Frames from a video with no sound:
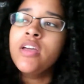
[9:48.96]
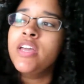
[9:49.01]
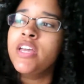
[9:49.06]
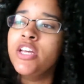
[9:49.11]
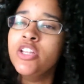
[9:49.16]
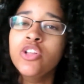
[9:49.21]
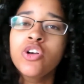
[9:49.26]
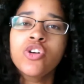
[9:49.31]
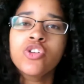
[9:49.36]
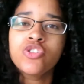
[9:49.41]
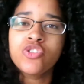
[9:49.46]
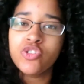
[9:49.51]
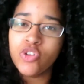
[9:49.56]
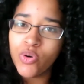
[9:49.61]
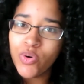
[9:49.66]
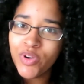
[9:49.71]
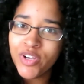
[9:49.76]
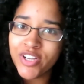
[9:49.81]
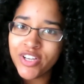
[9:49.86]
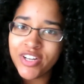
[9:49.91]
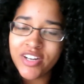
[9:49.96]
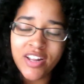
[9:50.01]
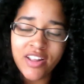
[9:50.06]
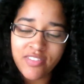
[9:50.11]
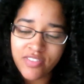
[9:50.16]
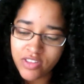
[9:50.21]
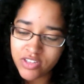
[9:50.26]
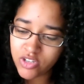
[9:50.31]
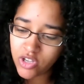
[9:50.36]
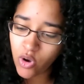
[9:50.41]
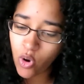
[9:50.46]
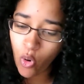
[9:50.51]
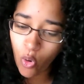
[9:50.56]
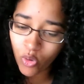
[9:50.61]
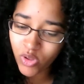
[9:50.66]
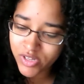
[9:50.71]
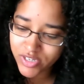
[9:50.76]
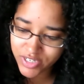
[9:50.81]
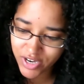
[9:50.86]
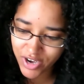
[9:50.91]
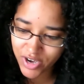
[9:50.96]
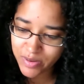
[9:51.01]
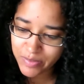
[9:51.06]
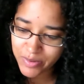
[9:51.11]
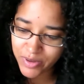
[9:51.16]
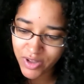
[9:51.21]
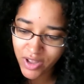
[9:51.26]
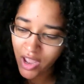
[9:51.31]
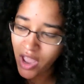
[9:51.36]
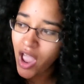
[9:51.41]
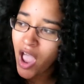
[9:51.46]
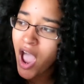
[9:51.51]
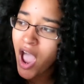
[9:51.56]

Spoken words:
He looks so good in this whole entire book.